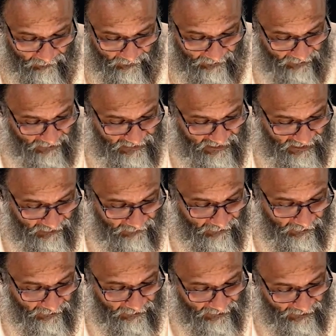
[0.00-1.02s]
when the cell
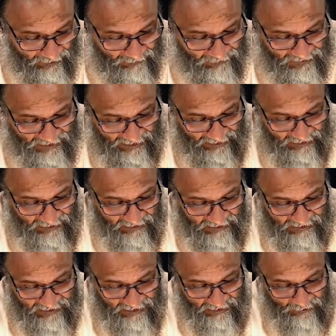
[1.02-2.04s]
dreams like
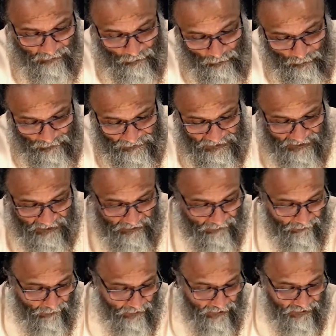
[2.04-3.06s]
this and roams in the
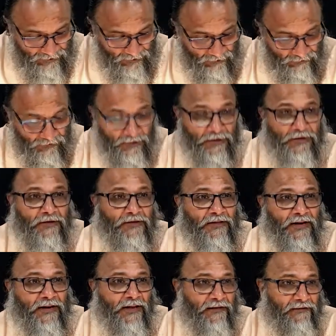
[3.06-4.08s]
forest of the earth
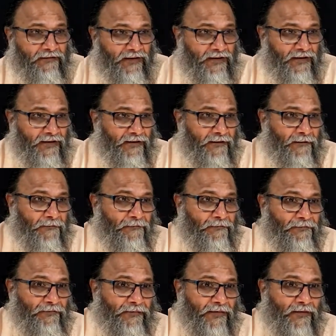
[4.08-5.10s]
and heaven.
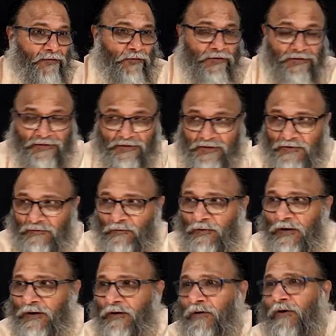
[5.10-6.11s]
So in this
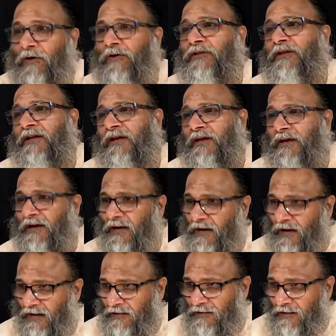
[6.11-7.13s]
world or the
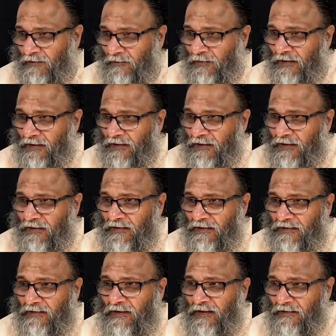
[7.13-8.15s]
other world,
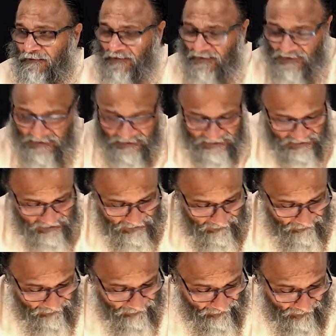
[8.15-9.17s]
the heavens,
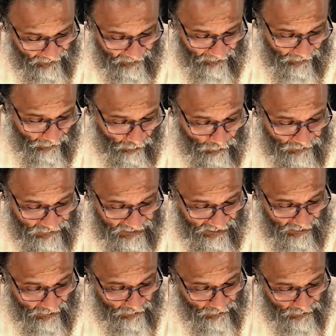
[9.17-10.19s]
he roams
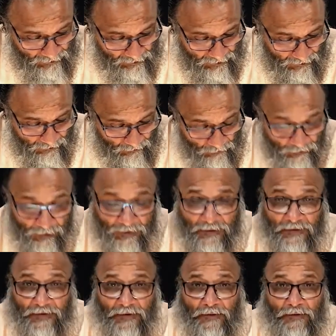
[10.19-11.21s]
around.
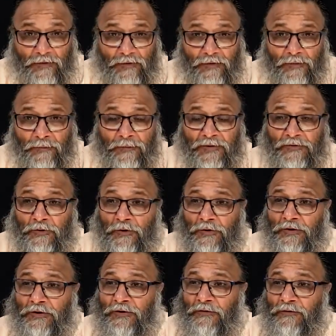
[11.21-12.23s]

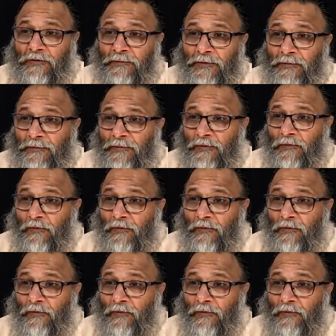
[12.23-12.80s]
Majority of the people